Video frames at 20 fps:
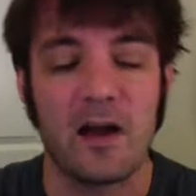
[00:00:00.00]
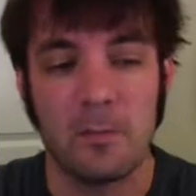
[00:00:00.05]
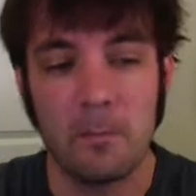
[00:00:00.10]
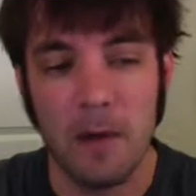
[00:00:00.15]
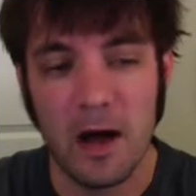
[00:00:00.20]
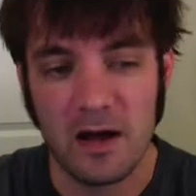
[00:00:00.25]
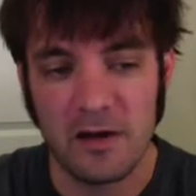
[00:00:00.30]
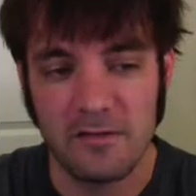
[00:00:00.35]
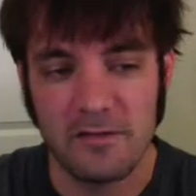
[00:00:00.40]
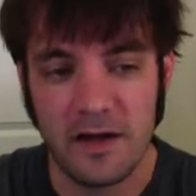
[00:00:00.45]
to
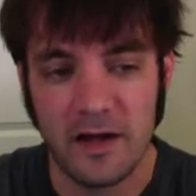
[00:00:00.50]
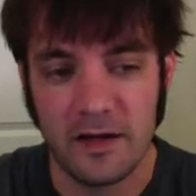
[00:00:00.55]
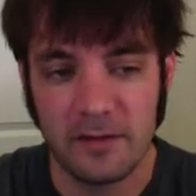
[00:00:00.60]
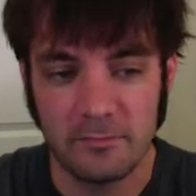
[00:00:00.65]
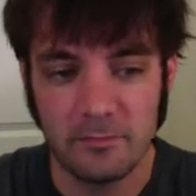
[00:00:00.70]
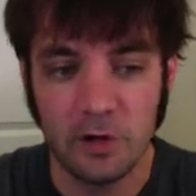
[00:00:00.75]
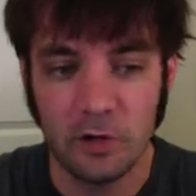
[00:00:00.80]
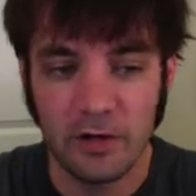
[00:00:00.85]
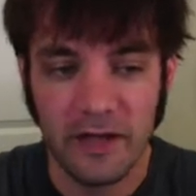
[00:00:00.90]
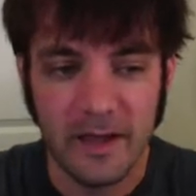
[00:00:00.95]
modify it,
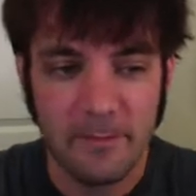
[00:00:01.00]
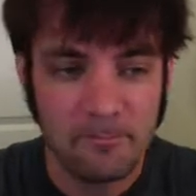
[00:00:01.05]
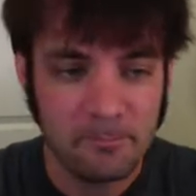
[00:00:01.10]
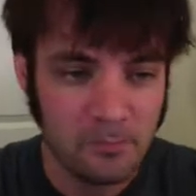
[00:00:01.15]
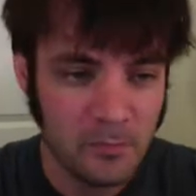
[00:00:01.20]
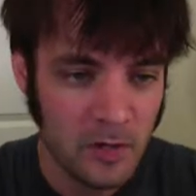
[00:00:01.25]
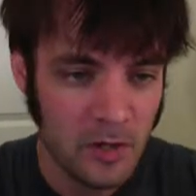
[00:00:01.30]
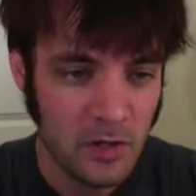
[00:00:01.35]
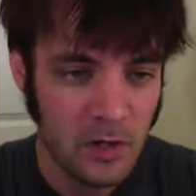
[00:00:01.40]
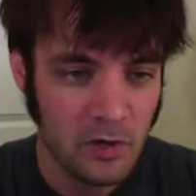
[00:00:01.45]
okay?
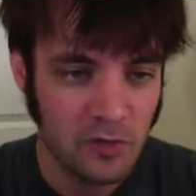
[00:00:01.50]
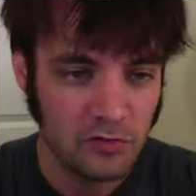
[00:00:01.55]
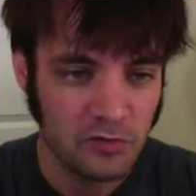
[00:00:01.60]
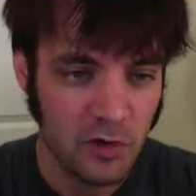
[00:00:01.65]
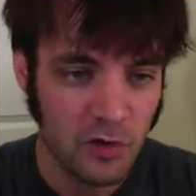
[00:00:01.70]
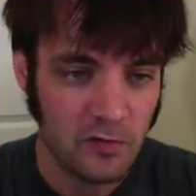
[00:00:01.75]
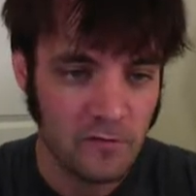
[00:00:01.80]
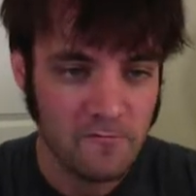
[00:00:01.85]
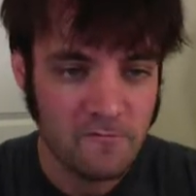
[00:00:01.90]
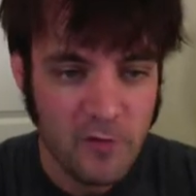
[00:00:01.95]

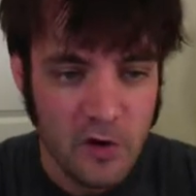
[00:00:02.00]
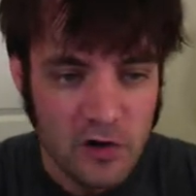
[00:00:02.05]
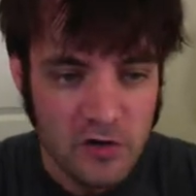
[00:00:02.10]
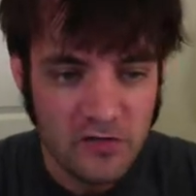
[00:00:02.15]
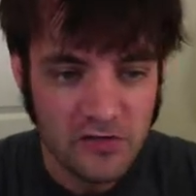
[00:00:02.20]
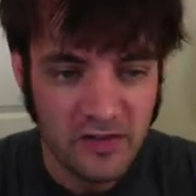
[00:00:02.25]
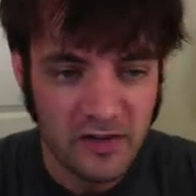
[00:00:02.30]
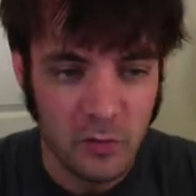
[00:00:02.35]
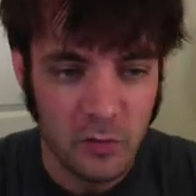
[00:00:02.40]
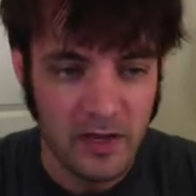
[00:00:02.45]
So the first
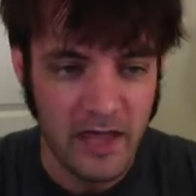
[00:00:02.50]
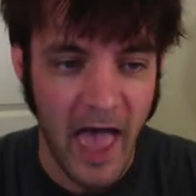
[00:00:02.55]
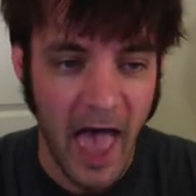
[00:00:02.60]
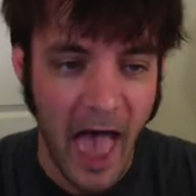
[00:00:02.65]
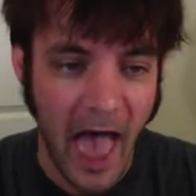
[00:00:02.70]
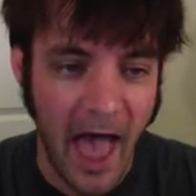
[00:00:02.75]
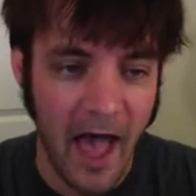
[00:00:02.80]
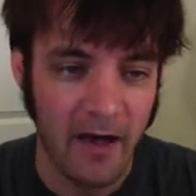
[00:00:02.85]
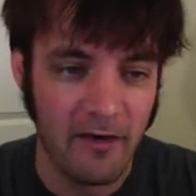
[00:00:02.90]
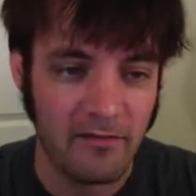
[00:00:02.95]
thing we
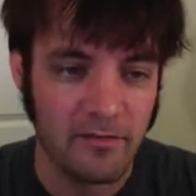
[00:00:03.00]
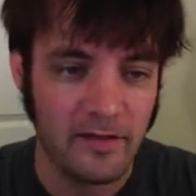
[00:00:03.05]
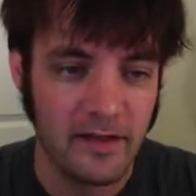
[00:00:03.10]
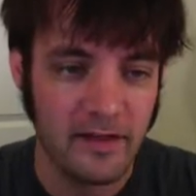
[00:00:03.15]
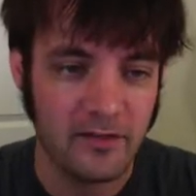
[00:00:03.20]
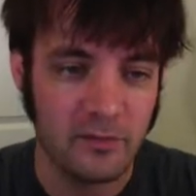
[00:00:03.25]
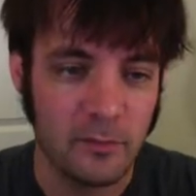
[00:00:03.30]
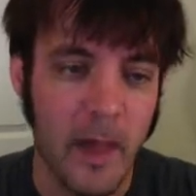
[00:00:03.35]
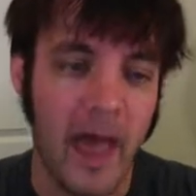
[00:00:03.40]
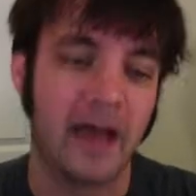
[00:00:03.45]
have
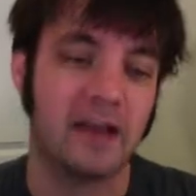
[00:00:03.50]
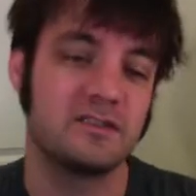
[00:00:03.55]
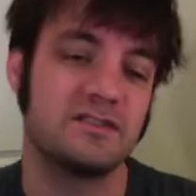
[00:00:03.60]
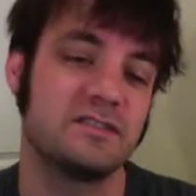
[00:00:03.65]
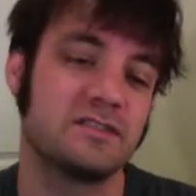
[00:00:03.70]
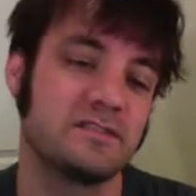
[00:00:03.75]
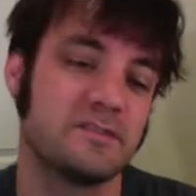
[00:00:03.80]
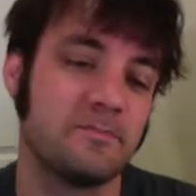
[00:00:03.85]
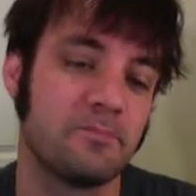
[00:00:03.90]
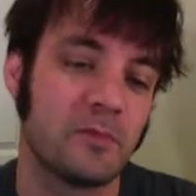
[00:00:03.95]
is
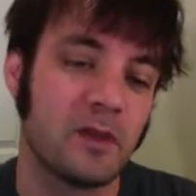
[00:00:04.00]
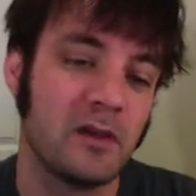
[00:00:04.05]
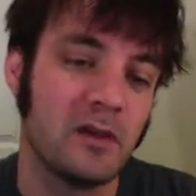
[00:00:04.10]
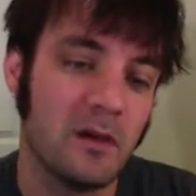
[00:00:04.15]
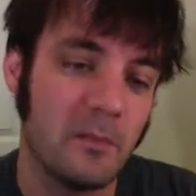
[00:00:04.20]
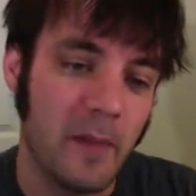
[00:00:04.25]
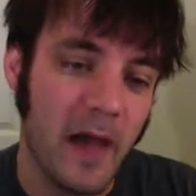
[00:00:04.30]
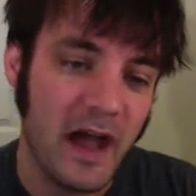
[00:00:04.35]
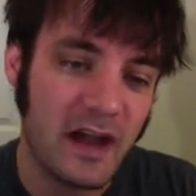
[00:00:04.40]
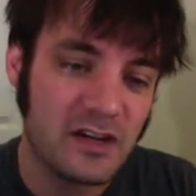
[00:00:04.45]
packages.
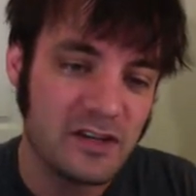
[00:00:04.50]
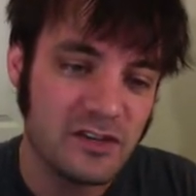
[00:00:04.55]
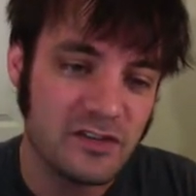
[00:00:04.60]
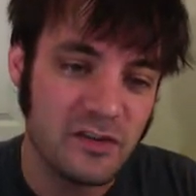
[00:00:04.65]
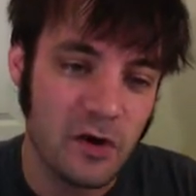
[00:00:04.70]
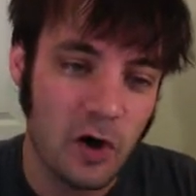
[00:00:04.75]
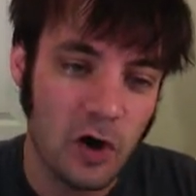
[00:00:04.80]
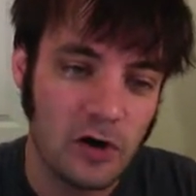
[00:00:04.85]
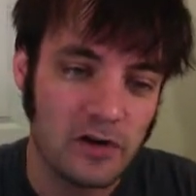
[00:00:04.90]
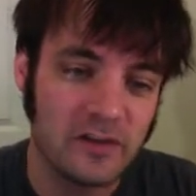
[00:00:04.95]
Packages are